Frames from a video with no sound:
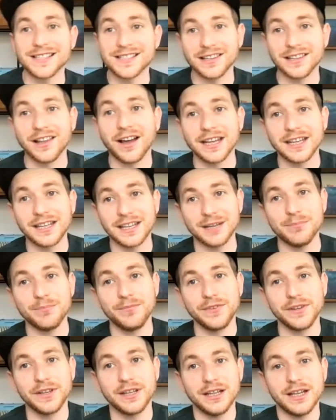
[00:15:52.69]
to like him
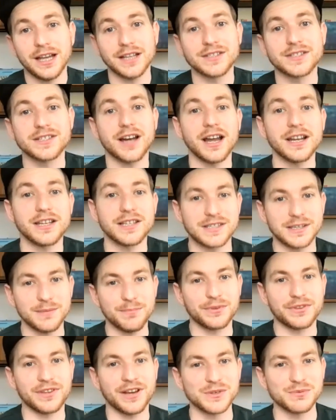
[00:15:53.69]
and started to
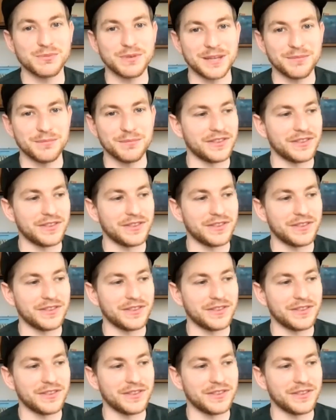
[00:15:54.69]
sympathize with him.